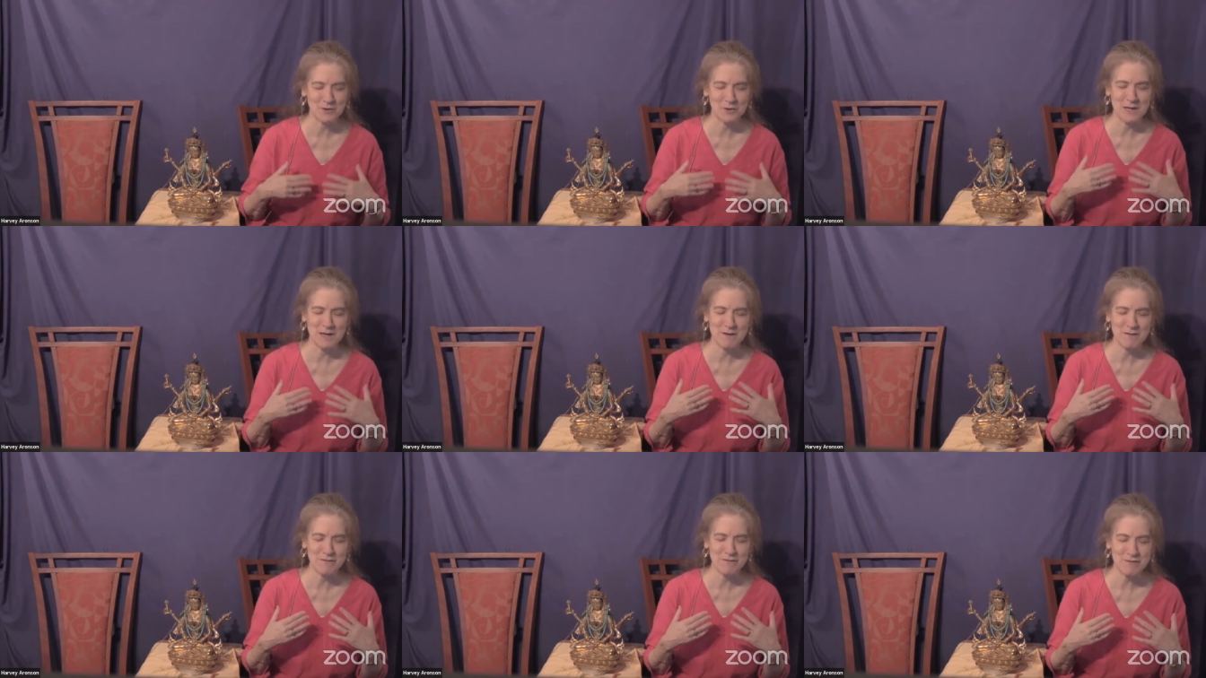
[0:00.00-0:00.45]

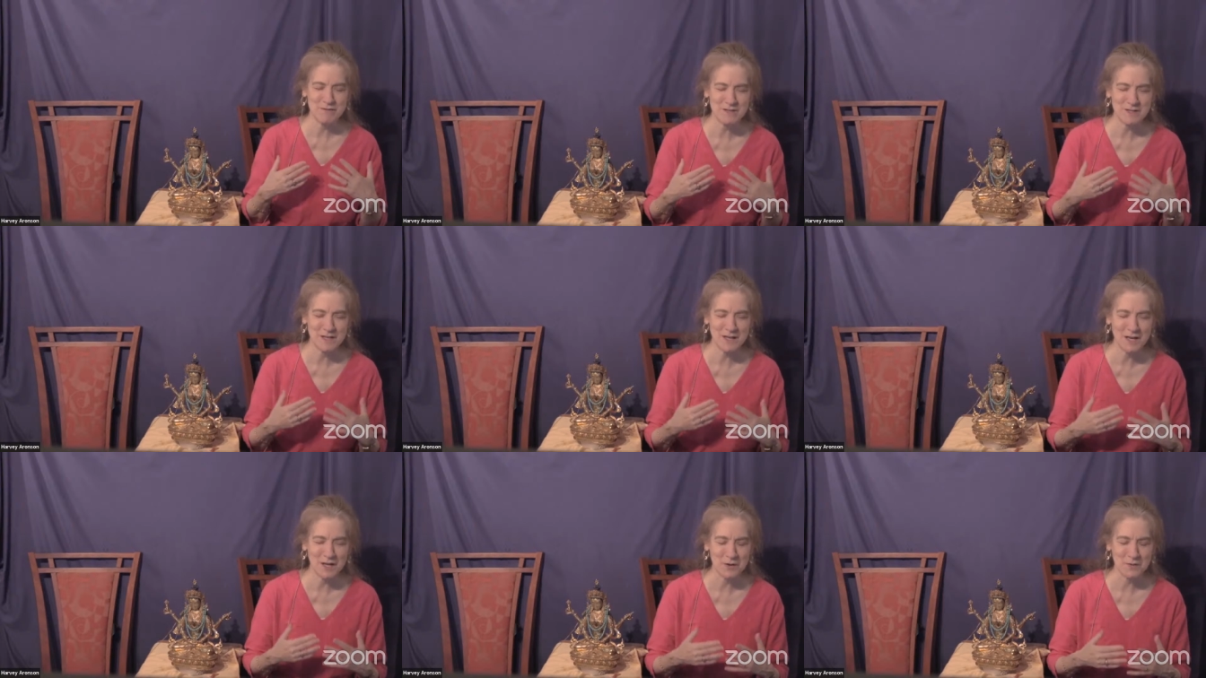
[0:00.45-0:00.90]
Every
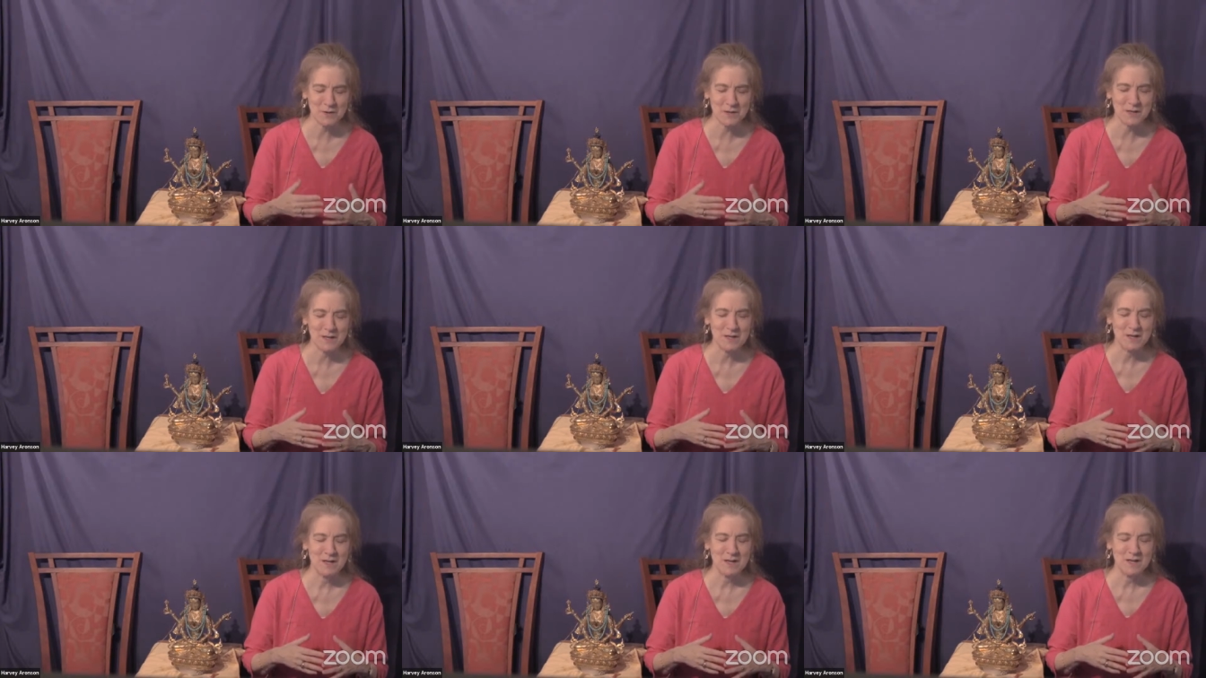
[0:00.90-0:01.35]
day
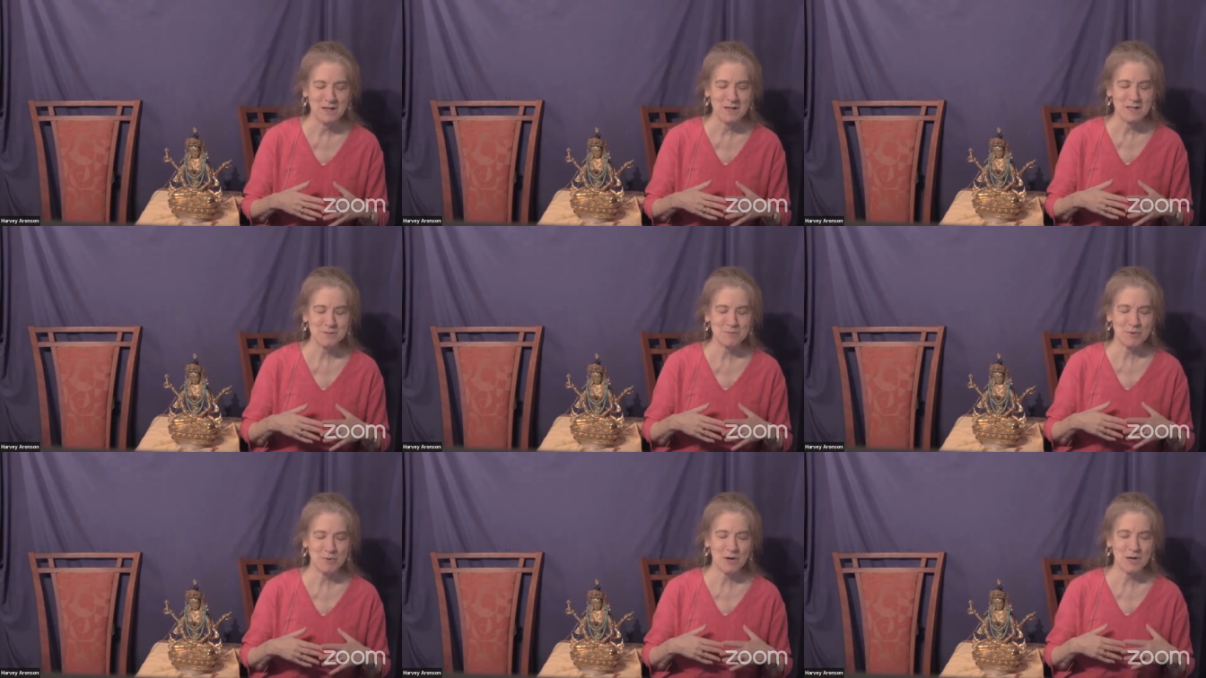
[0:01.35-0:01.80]

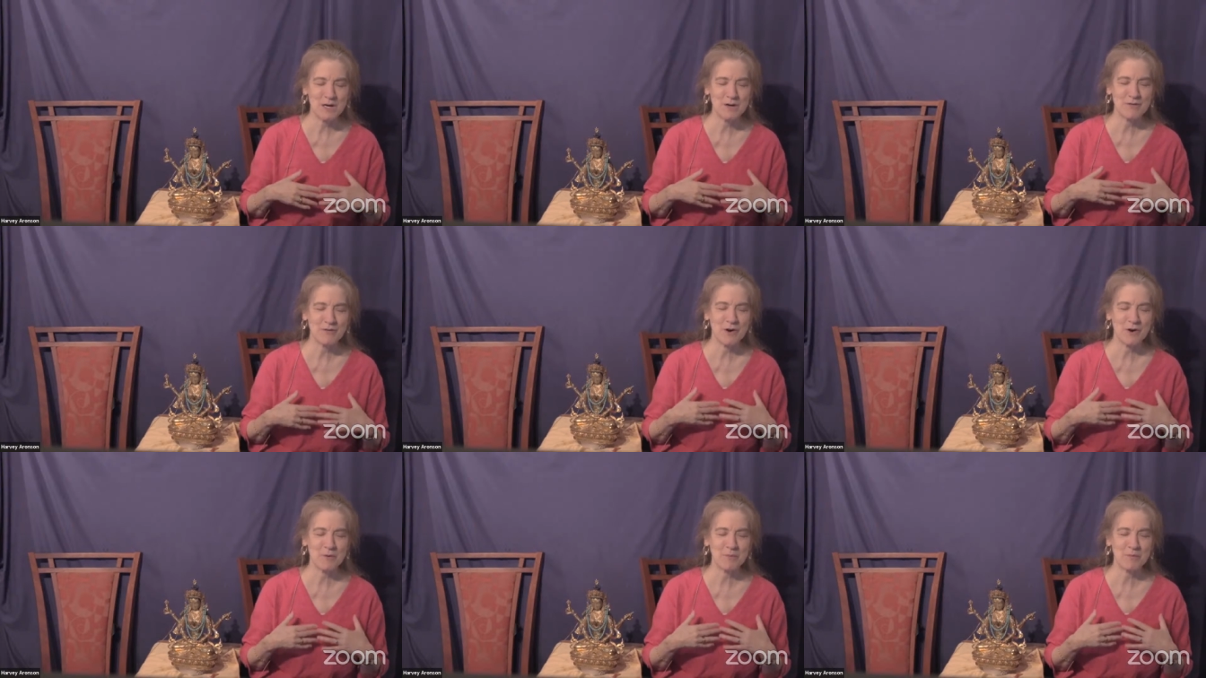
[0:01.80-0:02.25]
it's part
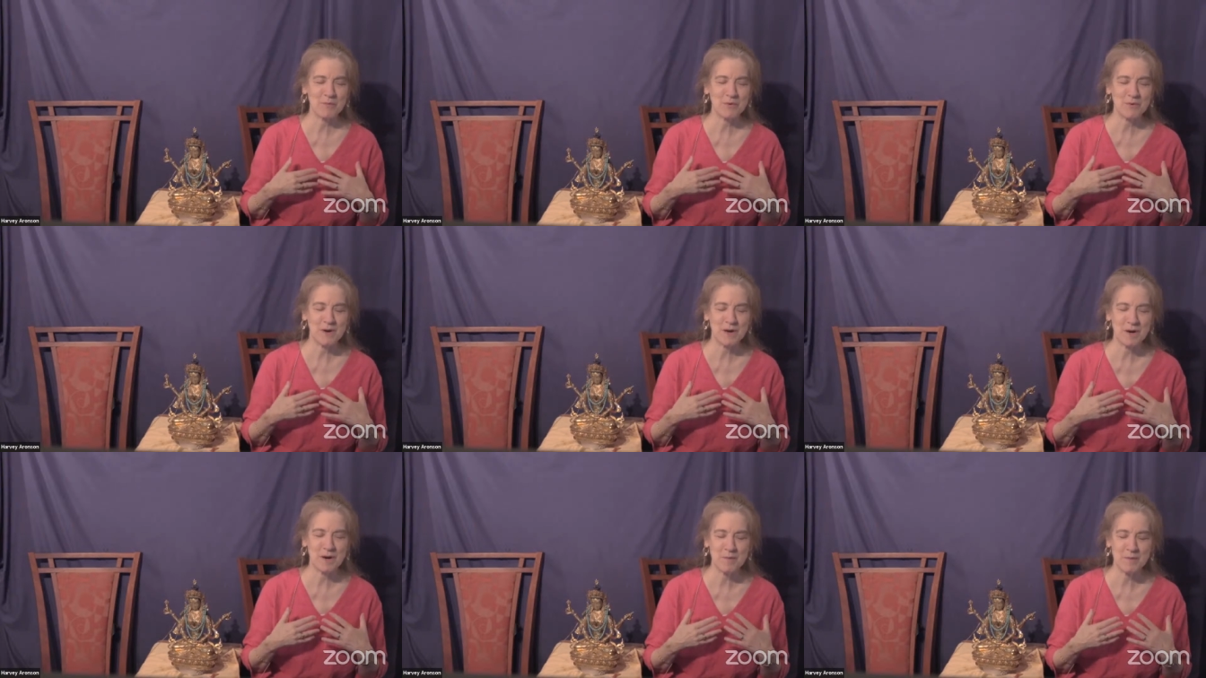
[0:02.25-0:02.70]
of our
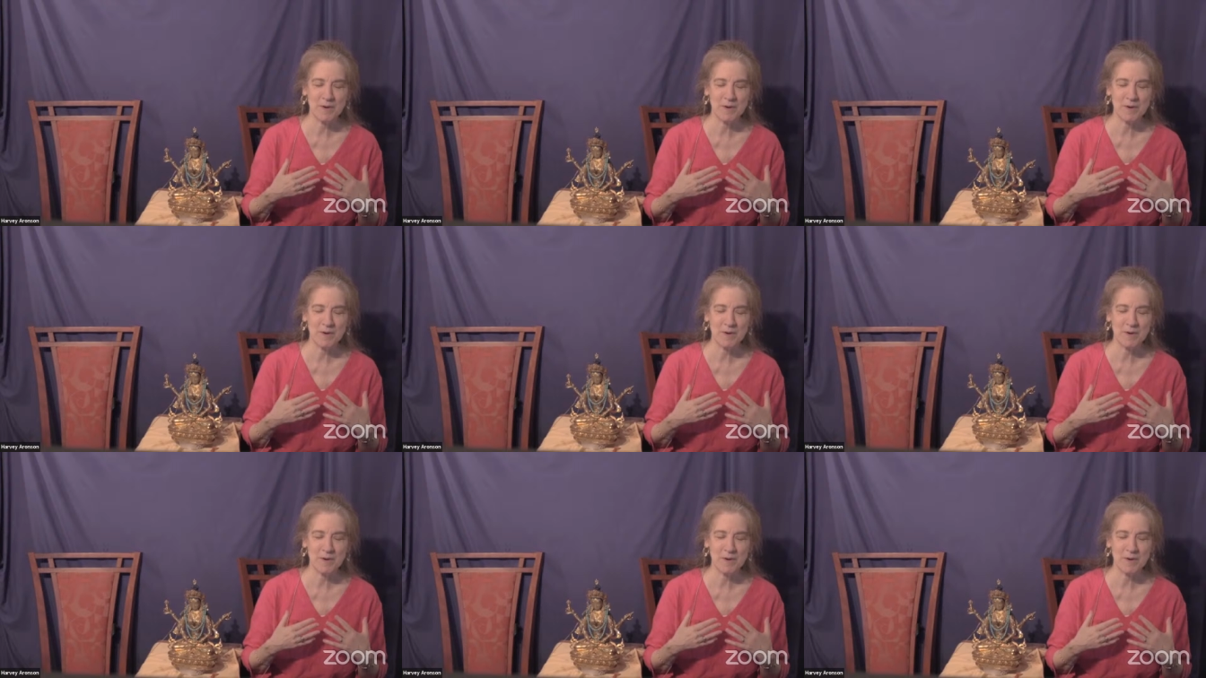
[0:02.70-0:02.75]
prayer.